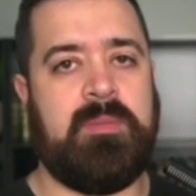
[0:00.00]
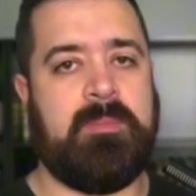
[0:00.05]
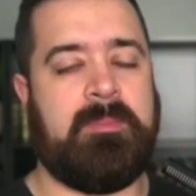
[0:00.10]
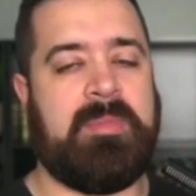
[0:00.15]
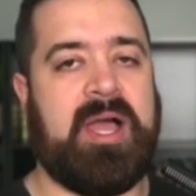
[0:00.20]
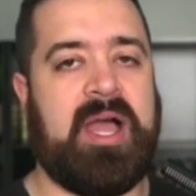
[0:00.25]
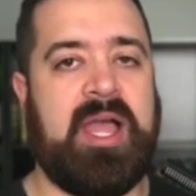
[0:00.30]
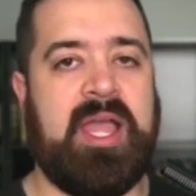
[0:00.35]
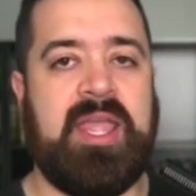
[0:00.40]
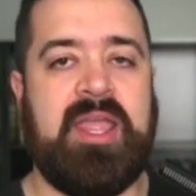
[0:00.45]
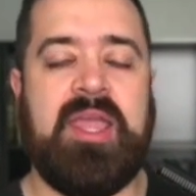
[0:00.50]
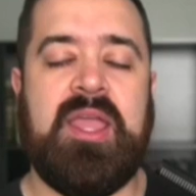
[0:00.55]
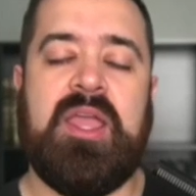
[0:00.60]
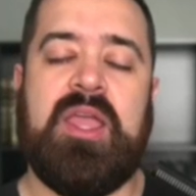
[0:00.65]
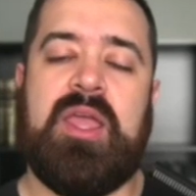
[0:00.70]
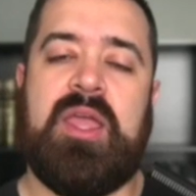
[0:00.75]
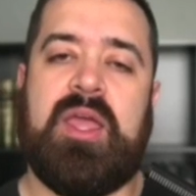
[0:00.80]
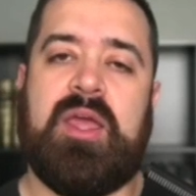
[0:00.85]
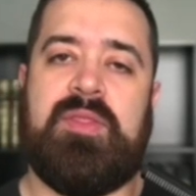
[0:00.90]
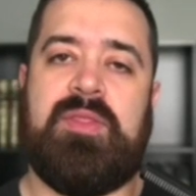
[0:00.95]
Buy
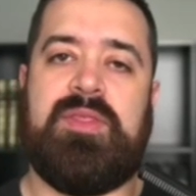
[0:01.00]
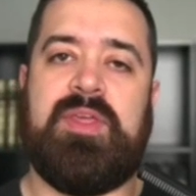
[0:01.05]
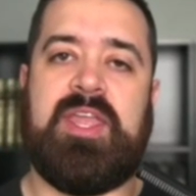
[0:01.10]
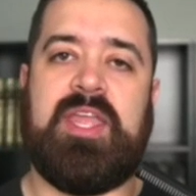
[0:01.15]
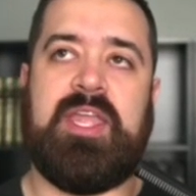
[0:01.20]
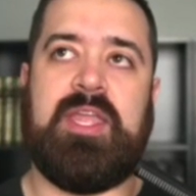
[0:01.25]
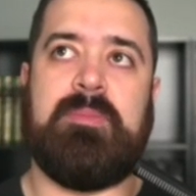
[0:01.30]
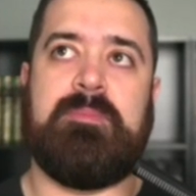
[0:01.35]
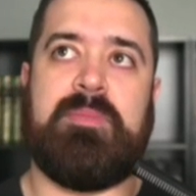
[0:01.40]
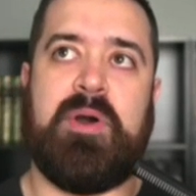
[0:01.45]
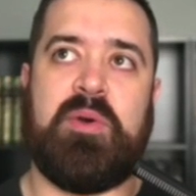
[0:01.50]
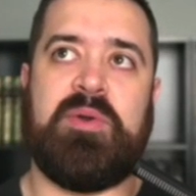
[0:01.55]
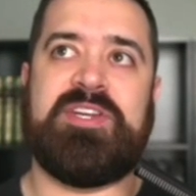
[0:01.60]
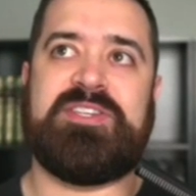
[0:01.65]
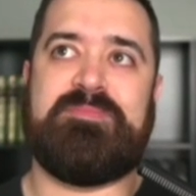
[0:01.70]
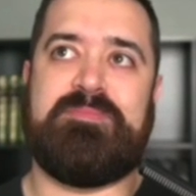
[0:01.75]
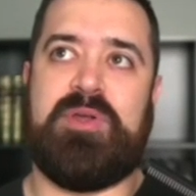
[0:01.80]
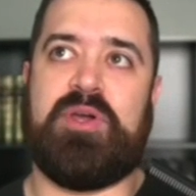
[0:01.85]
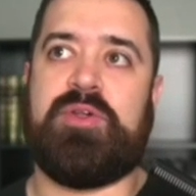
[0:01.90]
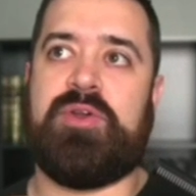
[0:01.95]
the Bonus
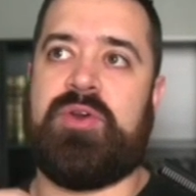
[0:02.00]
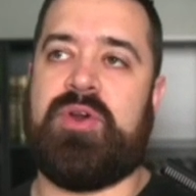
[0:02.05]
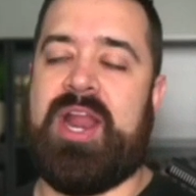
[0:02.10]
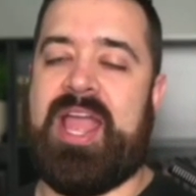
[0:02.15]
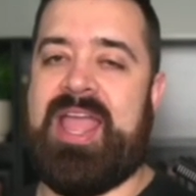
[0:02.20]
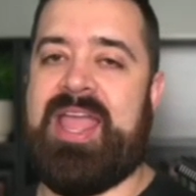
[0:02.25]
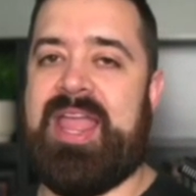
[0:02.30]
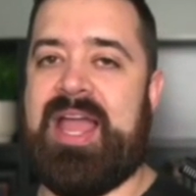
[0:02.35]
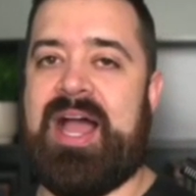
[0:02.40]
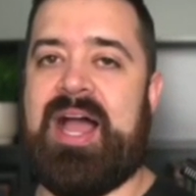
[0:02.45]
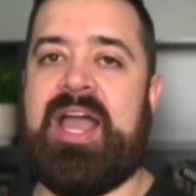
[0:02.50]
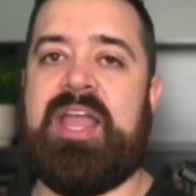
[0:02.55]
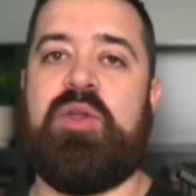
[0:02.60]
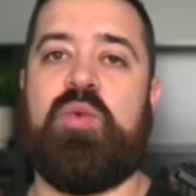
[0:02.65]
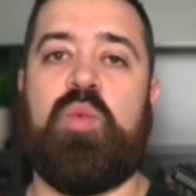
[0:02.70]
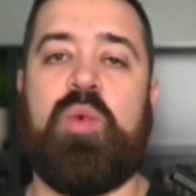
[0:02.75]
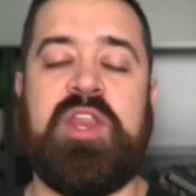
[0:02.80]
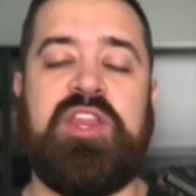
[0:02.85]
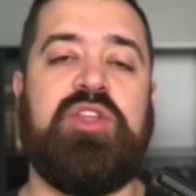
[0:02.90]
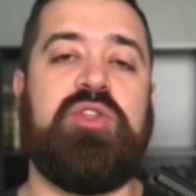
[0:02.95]
Builder AI.
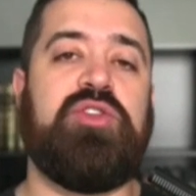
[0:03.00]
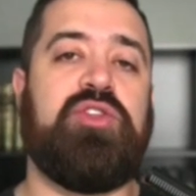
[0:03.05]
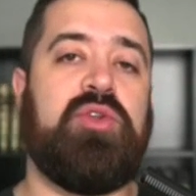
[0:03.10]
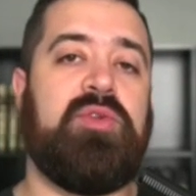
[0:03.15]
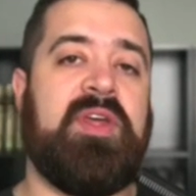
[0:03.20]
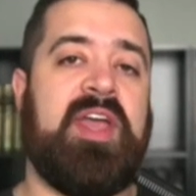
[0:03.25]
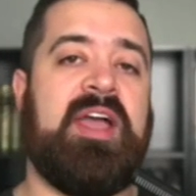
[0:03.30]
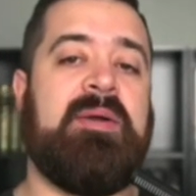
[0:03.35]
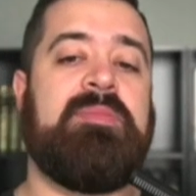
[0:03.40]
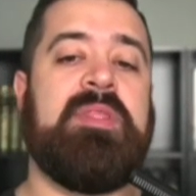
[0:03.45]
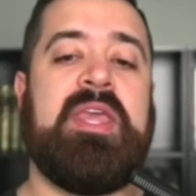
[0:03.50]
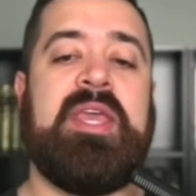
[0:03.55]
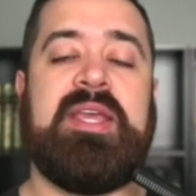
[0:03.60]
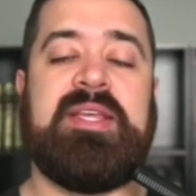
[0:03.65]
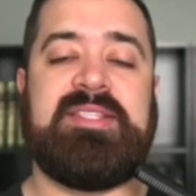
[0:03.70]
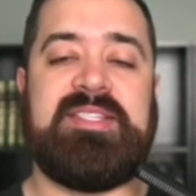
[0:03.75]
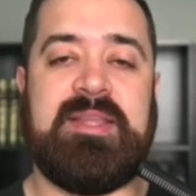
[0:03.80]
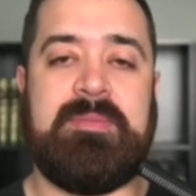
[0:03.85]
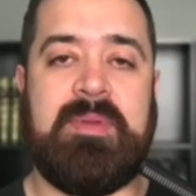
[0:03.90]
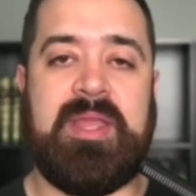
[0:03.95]
When you do that,
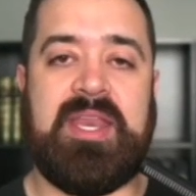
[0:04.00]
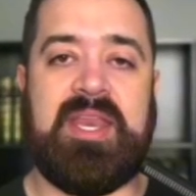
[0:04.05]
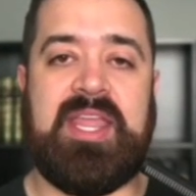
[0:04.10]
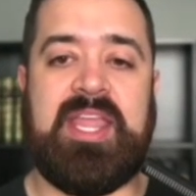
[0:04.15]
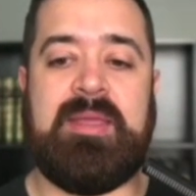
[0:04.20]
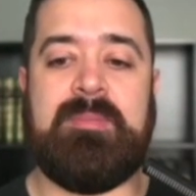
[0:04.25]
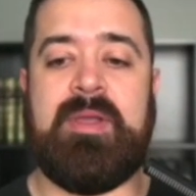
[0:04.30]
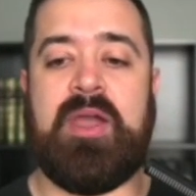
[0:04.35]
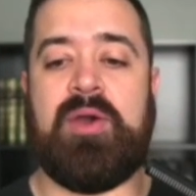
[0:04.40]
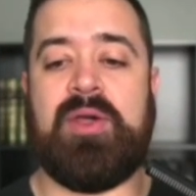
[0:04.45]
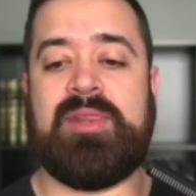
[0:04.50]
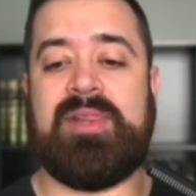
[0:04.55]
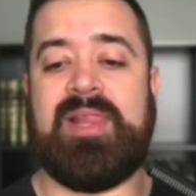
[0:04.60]
send me an email and